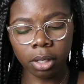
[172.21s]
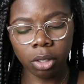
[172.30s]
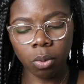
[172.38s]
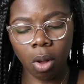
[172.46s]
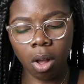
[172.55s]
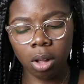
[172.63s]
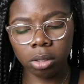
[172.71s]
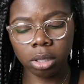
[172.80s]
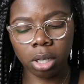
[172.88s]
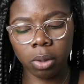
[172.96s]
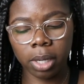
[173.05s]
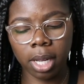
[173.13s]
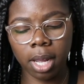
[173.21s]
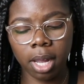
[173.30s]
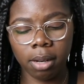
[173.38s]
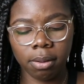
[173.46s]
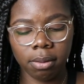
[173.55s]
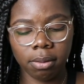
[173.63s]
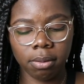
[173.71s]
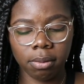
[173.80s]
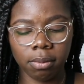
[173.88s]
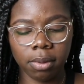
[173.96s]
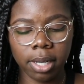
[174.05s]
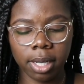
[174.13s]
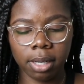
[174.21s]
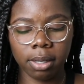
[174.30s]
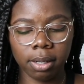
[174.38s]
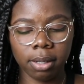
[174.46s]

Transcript: You also get, what?